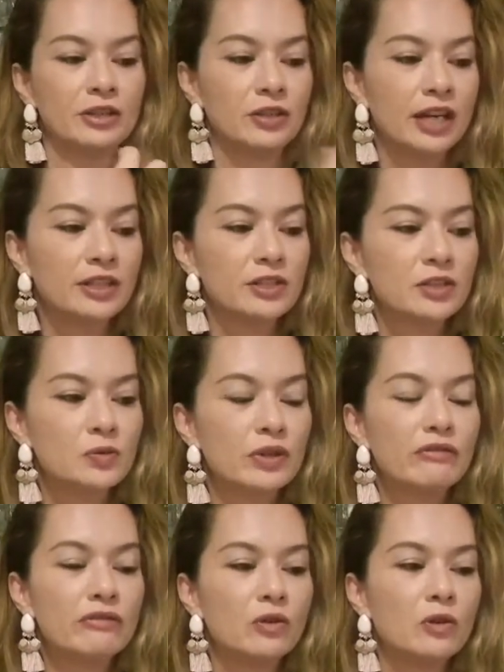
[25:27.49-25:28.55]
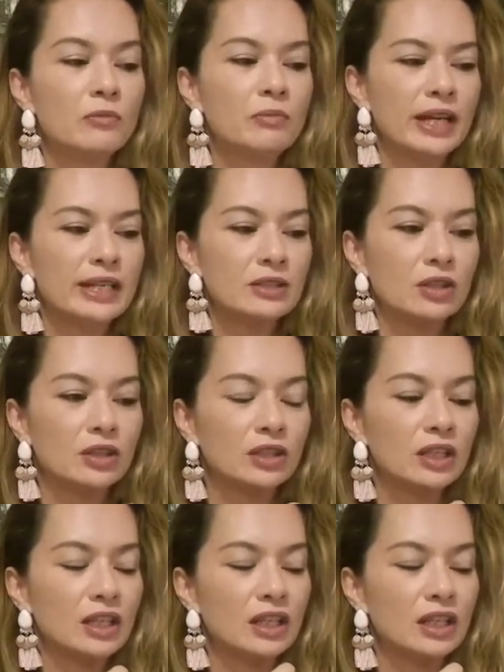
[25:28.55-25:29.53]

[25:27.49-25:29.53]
attractions we form based on